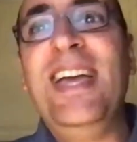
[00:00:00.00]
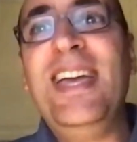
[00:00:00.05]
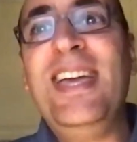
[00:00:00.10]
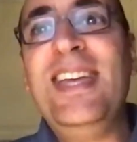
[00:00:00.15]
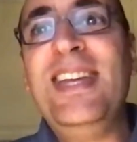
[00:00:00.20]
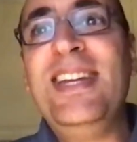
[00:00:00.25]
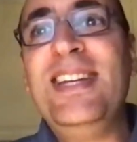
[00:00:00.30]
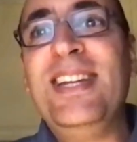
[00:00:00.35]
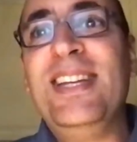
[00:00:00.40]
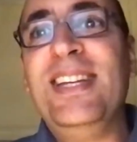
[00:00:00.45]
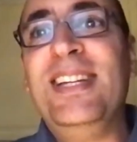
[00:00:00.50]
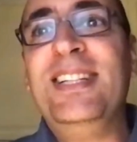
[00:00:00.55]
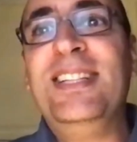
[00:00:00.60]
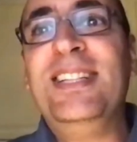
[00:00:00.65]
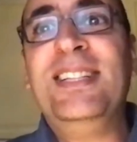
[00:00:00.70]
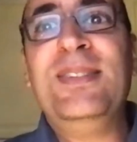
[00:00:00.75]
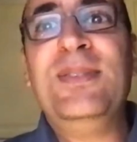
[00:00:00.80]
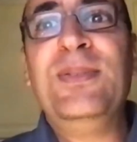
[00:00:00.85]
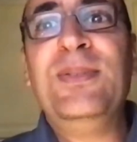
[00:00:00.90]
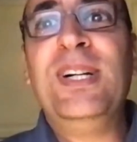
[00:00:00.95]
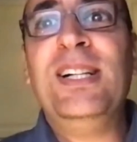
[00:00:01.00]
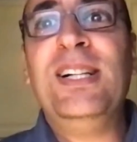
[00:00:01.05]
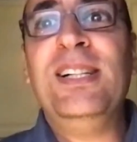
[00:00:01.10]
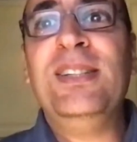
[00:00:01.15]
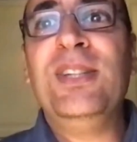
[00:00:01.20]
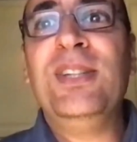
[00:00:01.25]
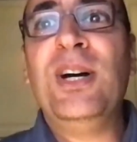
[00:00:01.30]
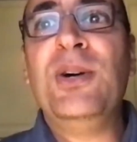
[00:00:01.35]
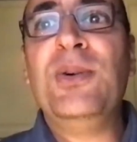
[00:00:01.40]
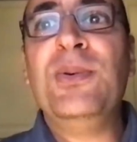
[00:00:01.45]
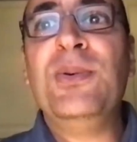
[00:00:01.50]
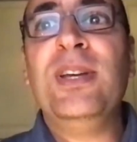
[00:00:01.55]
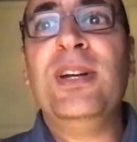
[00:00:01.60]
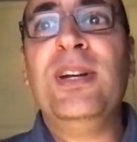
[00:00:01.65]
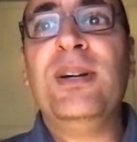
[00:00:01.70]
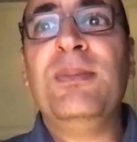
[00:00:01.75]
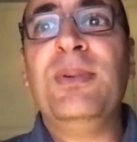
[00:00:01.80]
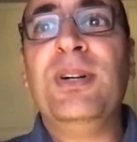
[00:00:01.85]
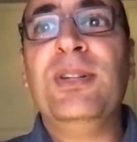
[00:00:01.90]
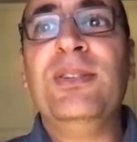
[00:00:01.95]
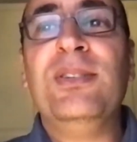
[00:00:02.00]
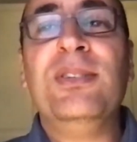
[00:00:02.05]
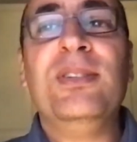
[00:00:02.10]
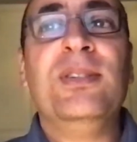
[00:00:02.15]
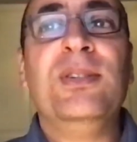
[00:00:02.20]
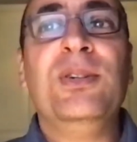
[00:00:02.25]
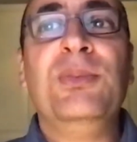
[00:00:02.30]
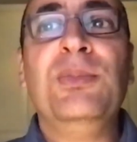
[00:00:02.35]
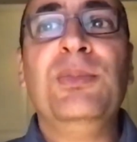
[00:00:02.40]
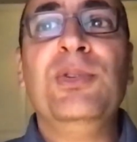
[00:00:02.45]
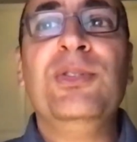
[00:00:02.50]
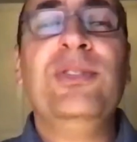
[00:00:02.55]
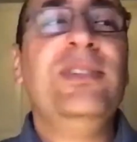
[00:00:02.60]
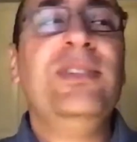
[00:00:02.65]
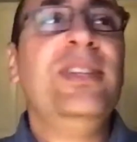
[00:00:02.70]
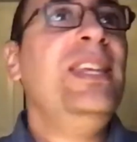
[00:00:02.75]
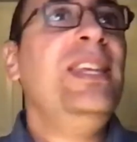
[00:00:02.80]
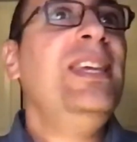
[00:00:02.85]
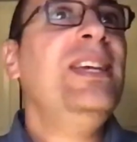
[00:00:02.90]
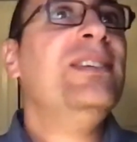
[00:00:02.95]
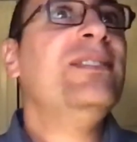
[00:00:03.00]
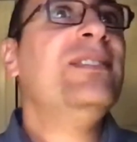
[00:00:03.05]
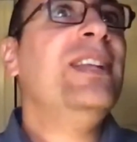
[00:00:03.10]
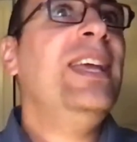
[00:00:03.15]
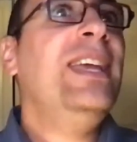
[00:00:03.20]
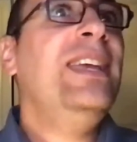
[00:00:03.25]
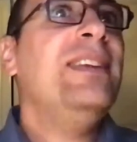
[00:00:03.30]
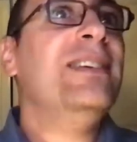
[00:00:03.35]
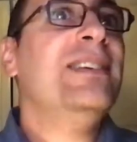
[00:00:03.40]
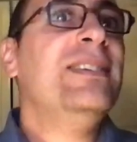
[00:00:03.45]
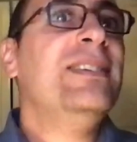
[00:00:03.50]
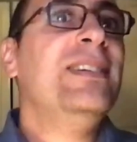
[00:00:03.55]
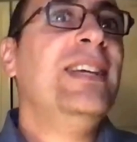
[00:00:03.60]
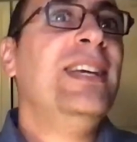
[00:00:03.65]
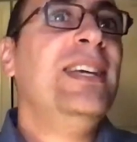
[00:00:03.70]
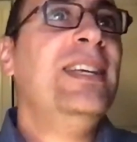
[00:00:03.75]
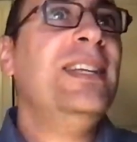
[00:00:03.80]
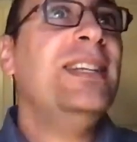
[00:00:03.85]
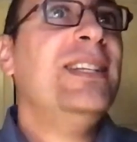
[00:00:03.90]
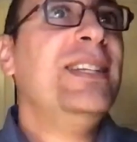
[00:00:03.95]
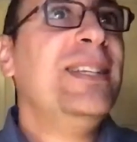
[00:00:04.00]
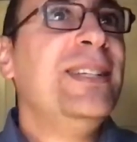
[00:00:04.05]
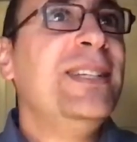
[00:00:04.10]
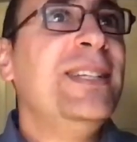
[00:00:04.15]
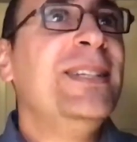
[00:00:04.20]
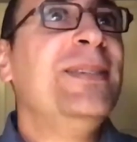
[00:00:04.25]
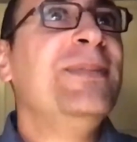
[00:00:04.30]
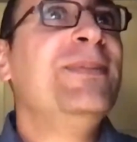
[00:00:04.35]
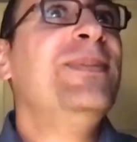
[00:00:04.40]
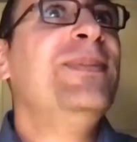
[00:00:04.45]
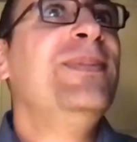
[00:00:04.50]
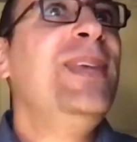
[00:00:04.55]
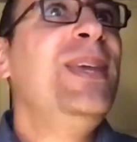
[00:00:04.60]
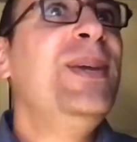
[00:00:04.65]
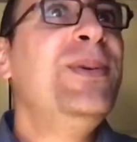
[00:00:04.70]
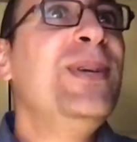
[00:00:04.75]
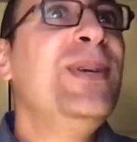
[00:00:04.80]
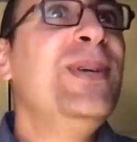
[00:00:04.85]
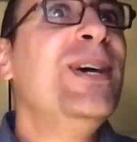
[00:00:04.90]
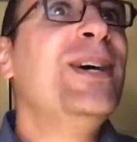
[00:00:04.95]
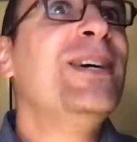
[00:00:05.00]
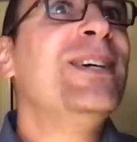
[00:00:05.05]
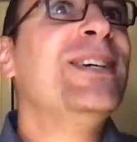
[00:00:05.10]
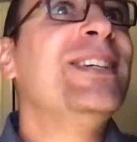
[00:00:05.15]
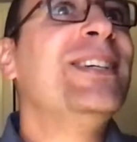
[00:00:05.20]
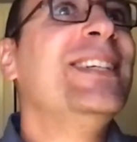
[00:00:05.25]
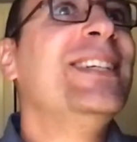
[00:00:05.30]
and uh, well, now we are about almost ten years later, and uh, here we are.